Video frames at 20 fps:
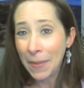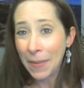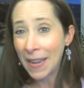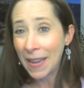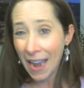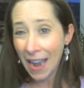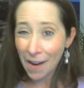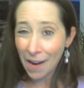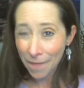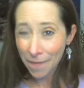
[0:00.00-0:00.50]
So
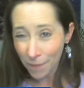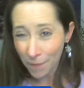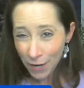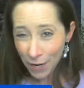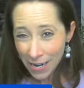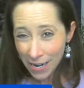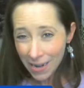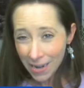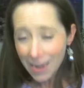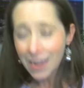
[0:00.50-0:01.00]
you see a lot
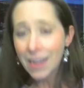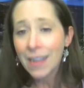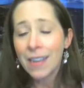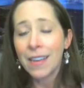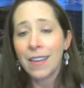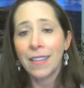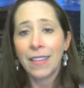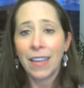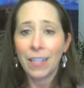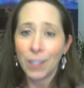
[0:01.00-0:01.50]
of cups and
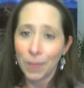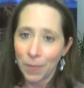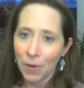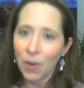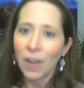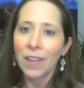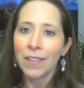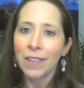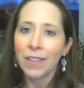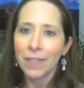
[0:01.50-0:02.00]
things that
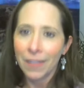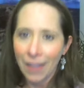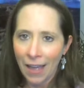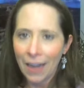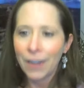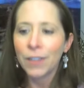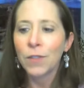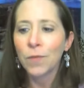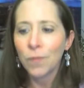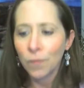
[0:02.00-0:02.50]
say
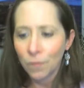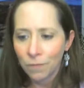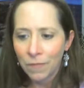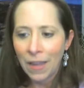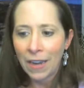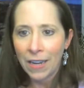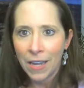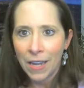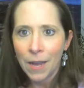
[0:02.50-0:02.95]
BPA free,